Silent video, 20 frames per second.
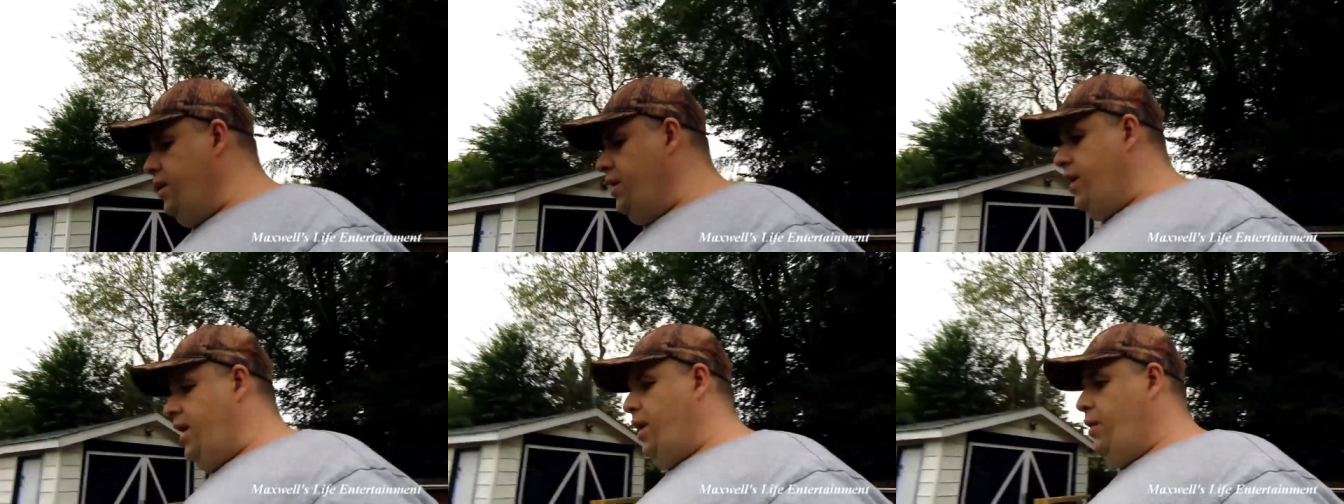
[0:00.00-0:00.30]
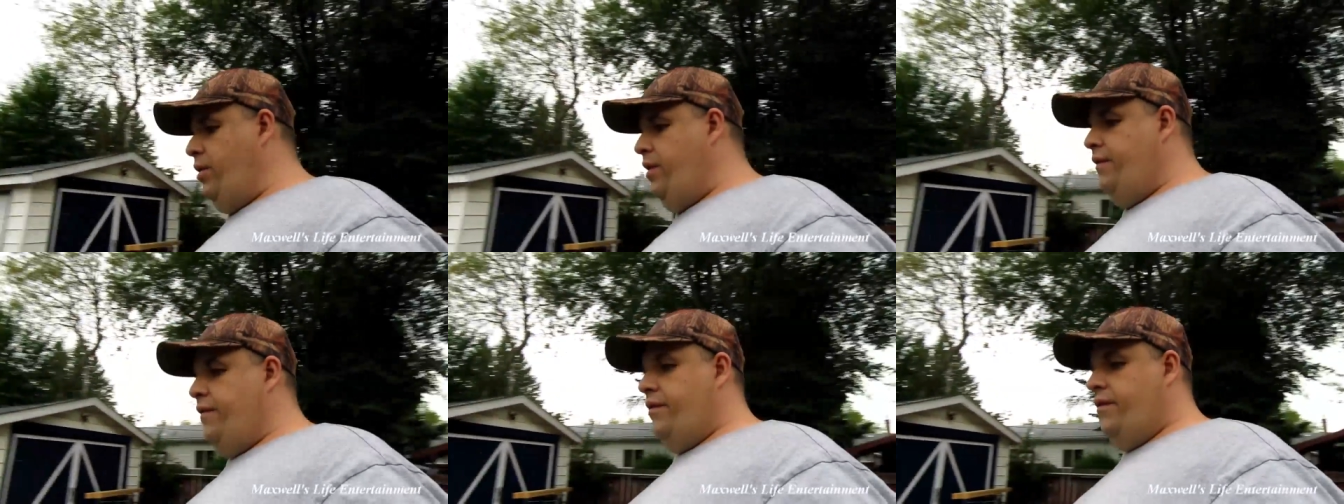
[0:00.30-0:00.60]

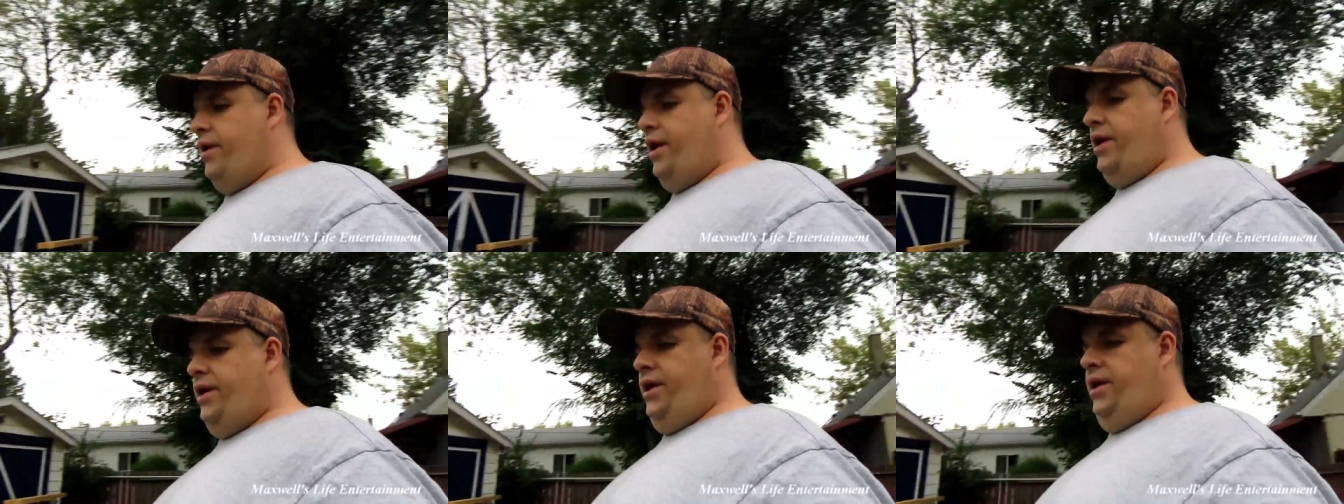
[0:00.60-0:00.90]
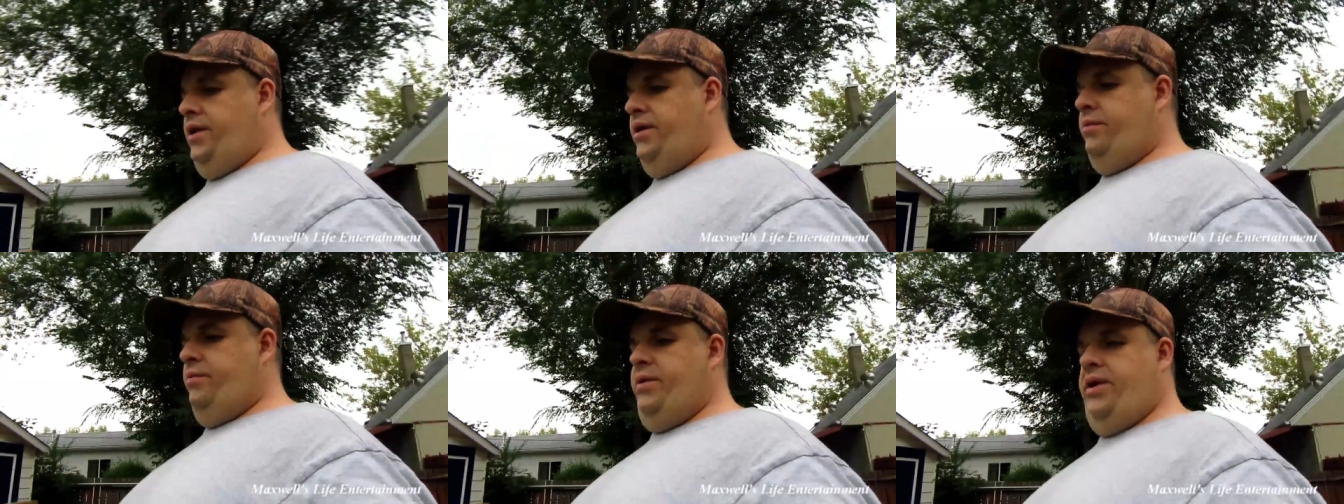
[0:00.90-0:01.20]
However, I
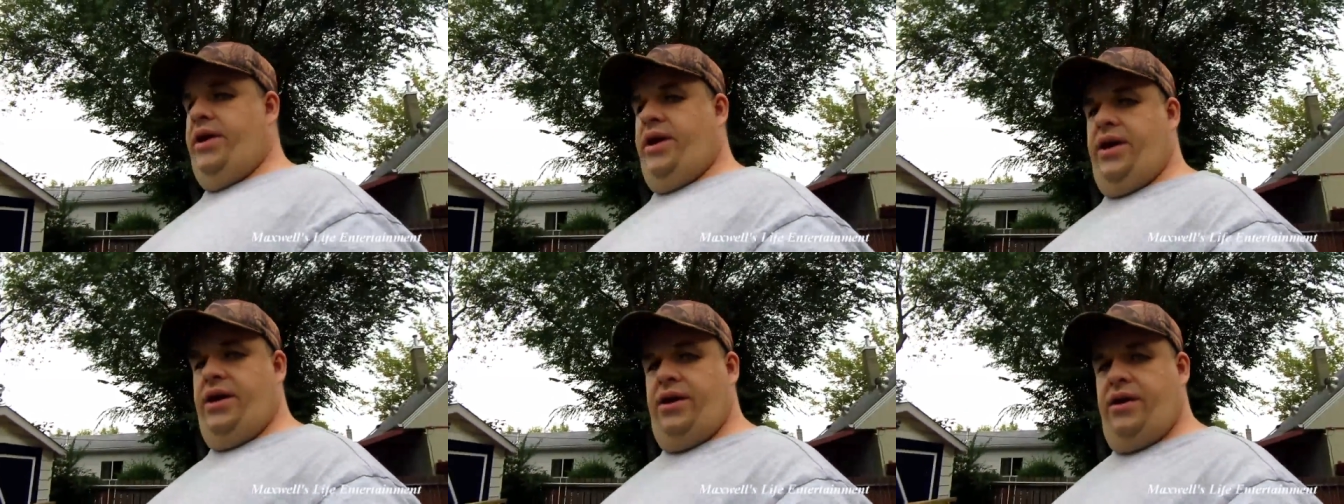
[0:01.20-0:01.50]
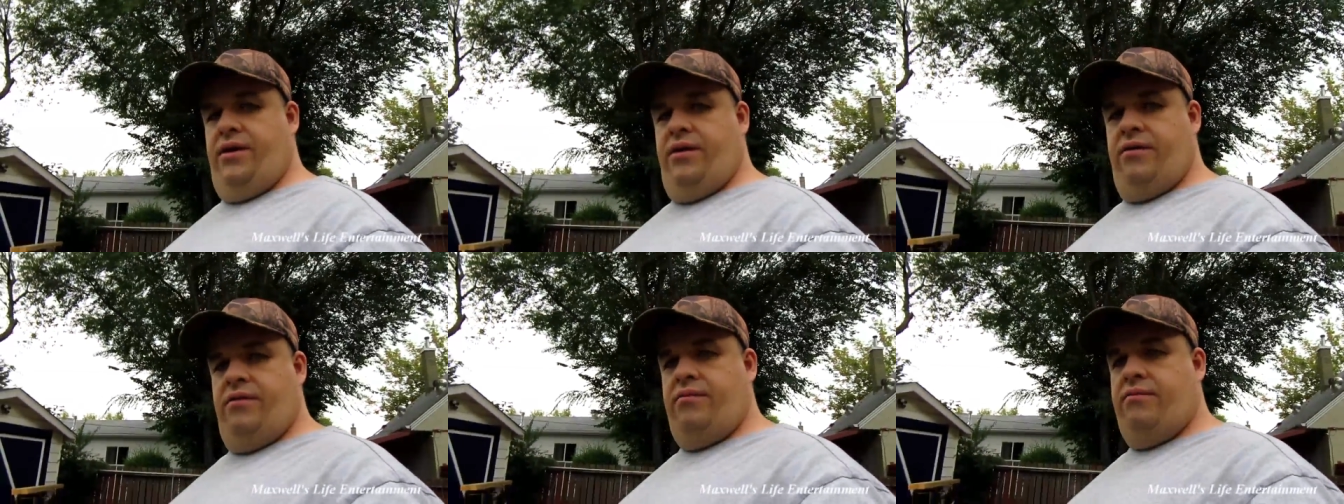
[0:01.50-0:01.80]
need to
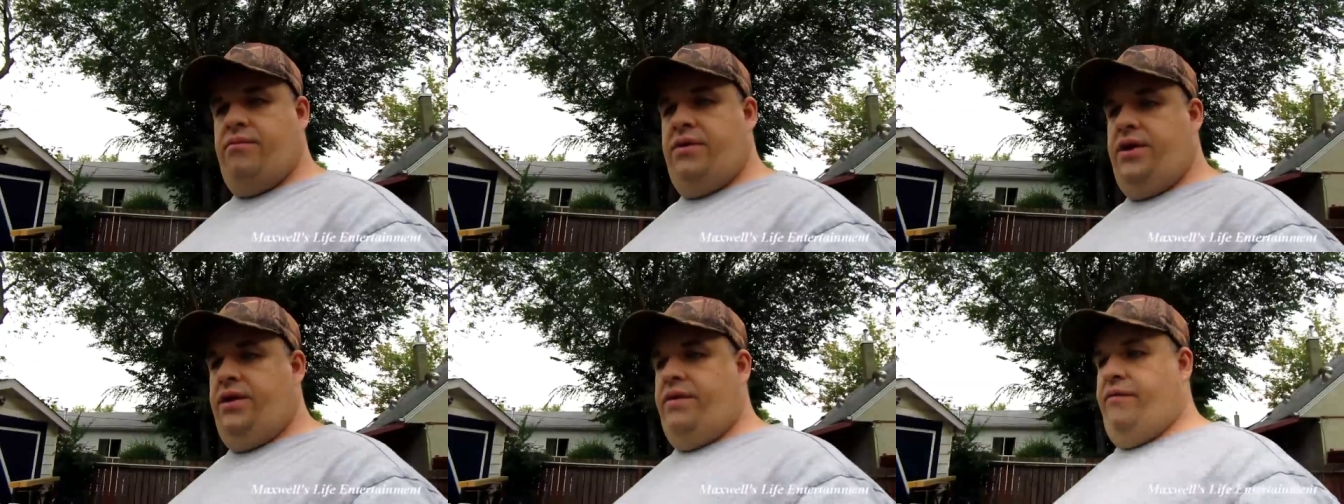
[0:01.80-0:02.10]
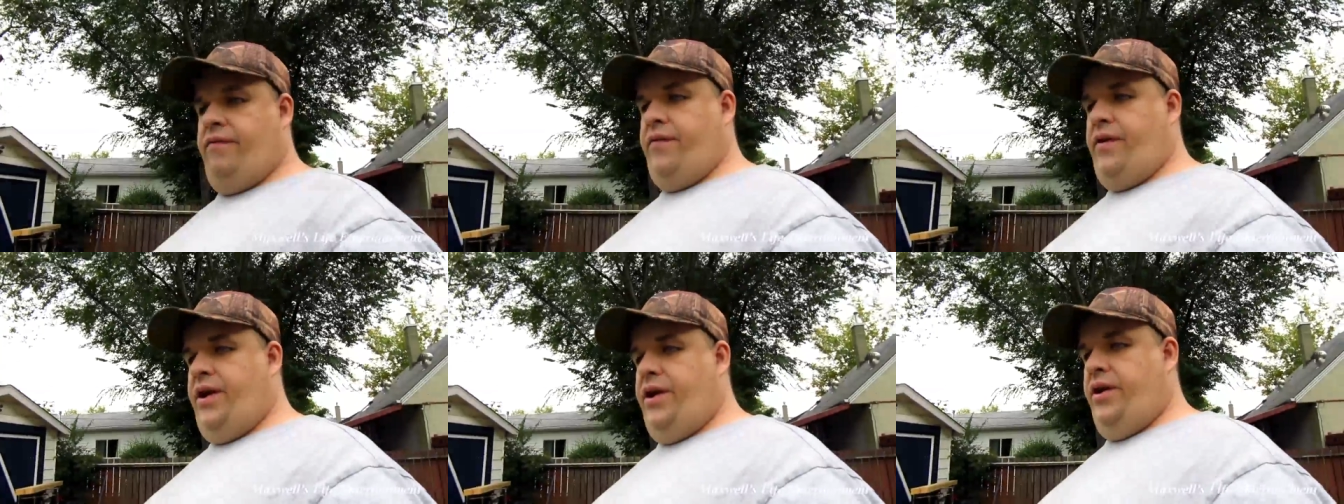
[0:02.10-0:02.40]
be need to
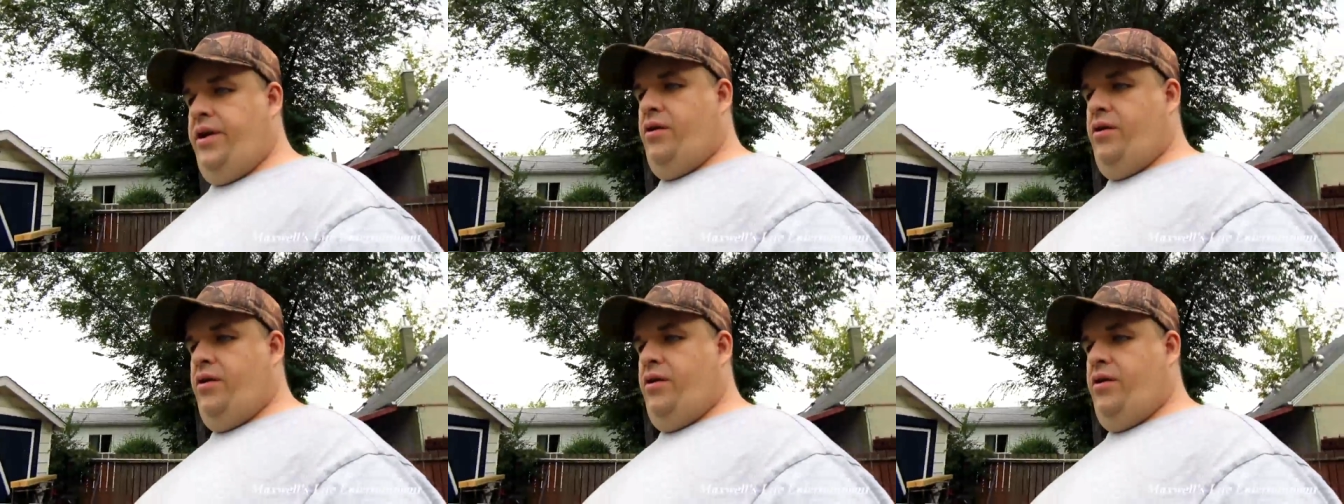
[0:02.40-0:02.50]
find